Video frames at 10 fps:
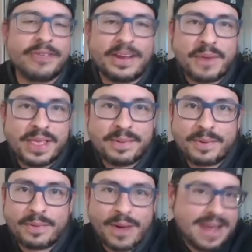like one of
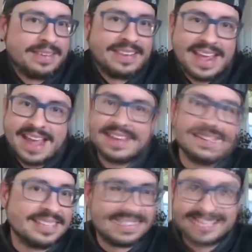the greatest
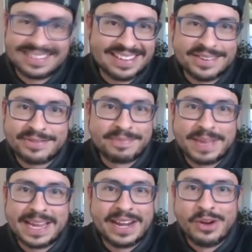days of
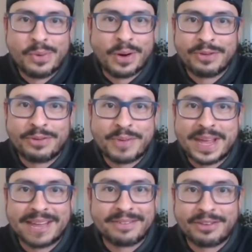being a New World for
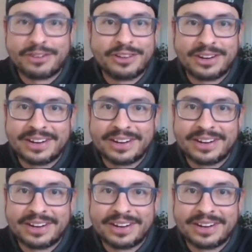me, for sure.